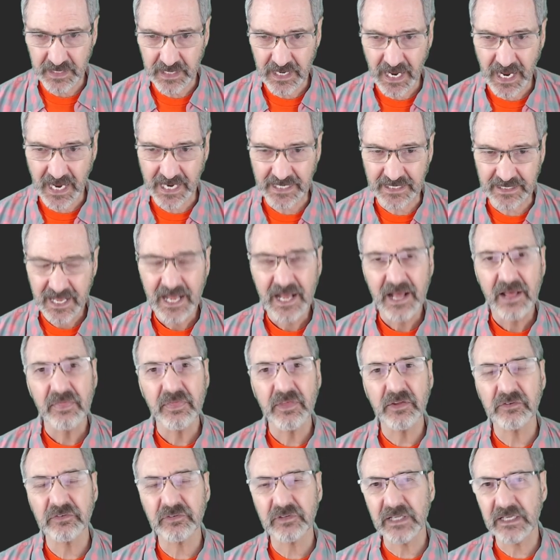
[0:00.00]
height.
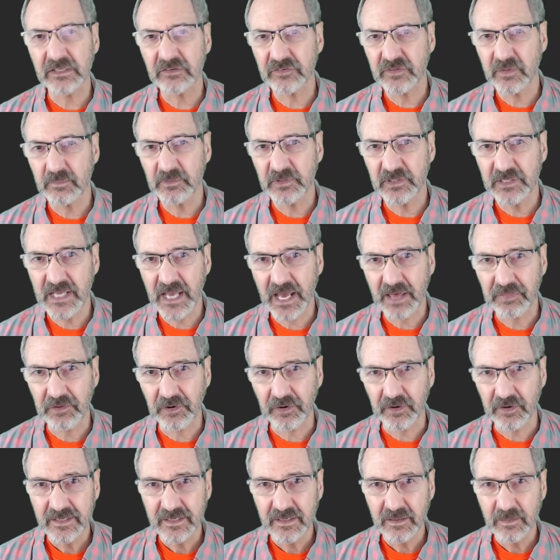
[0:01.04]
This links them together.
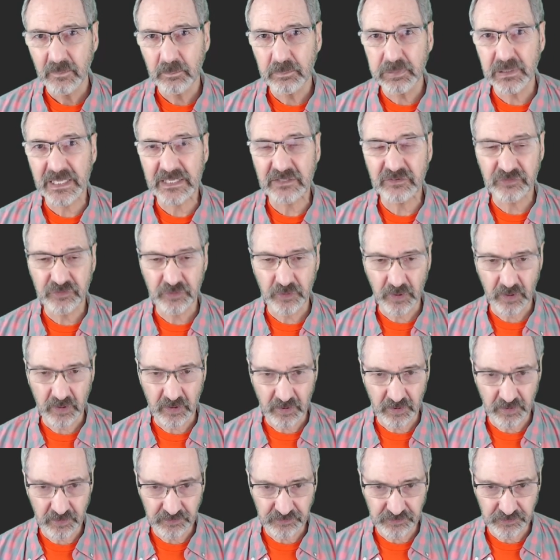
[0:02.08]
Place your
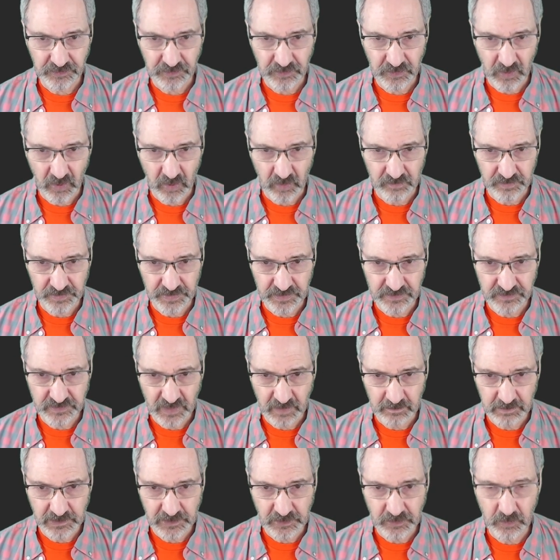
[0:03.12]
cursor over the
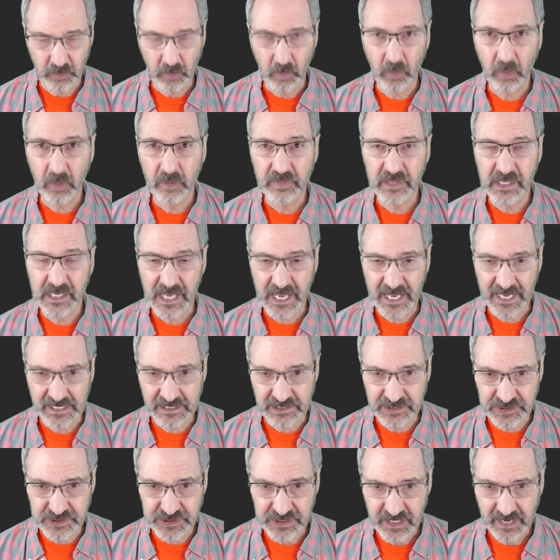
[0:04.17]
W or the
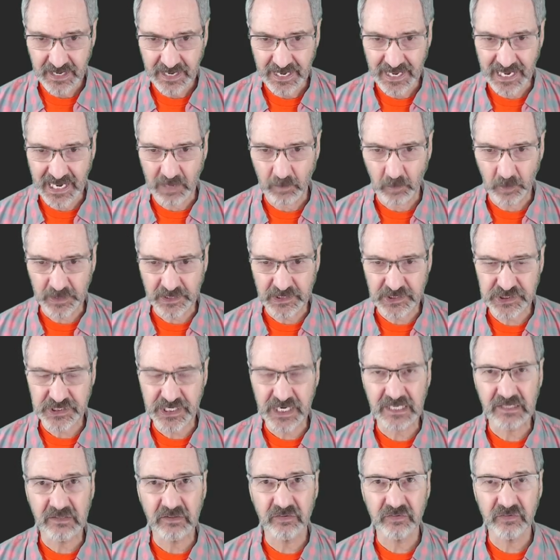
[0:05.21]
H, and when it
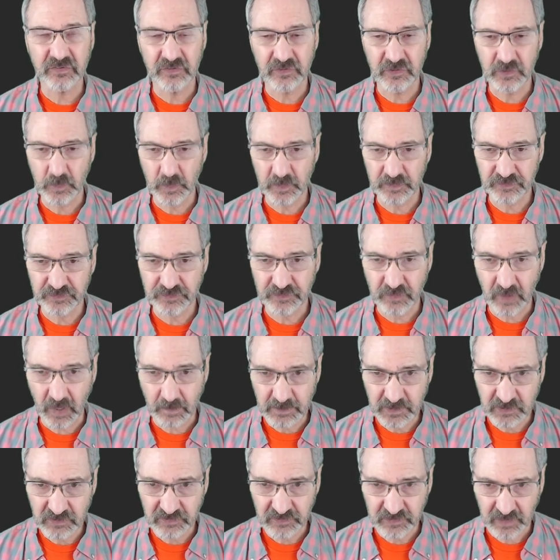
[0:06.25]
changes into a
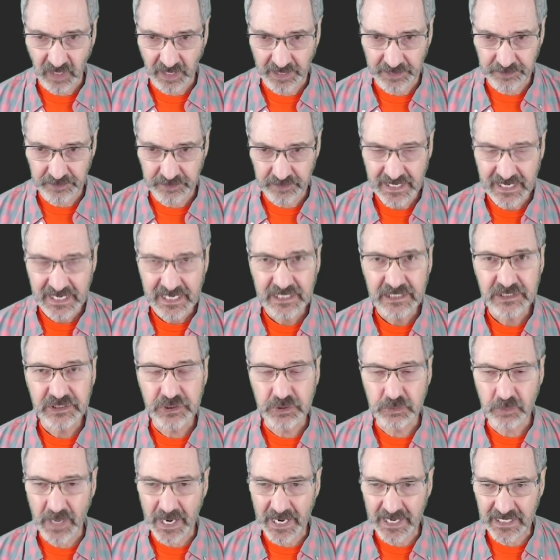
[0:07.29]
scrubby slider,
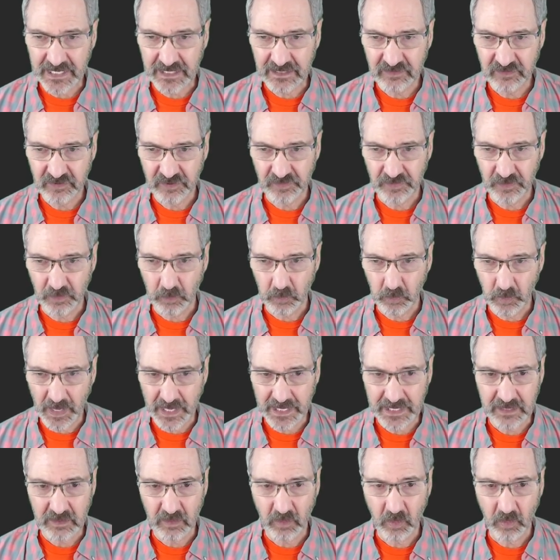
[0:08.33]
drag it to the
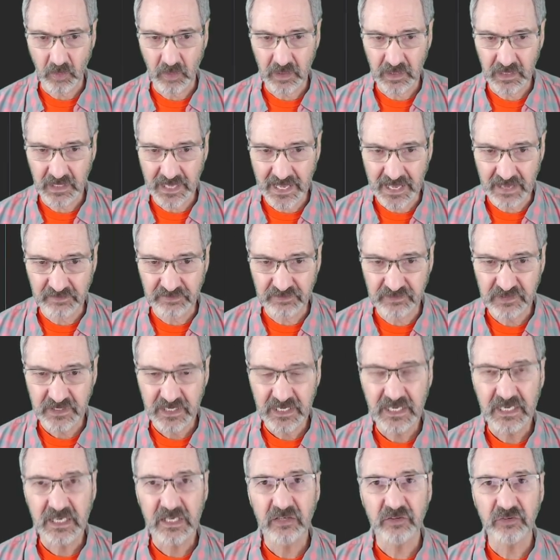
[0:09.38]
right or left
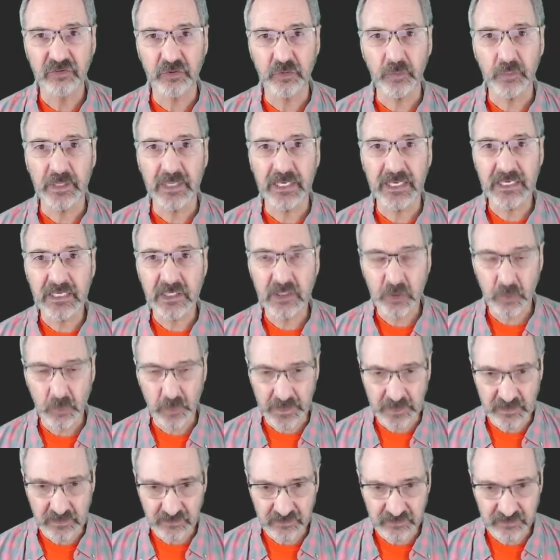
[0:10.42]
to
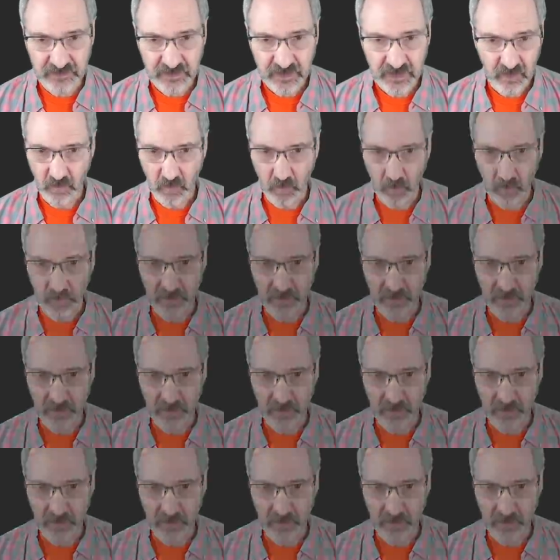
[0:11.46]
increase or